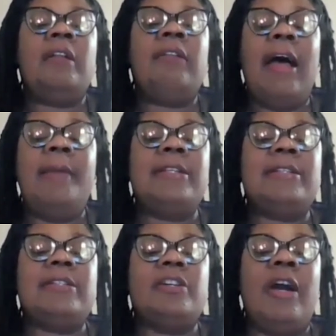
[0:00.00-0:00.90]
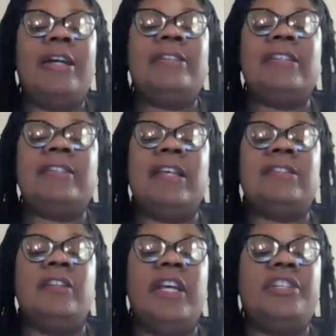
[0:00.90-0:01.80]
climate crisis
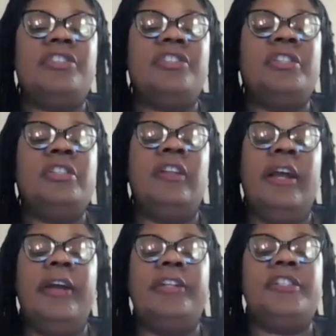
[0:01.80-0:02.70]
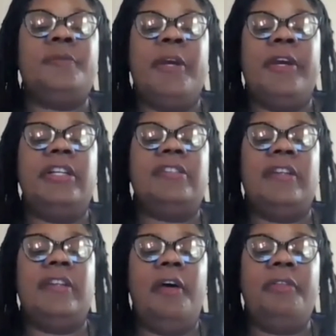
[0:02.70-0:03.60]
escalation, glaring disparities
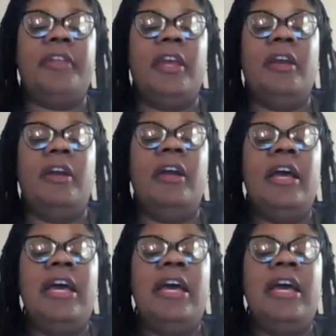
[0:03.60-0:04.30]
in healthcare,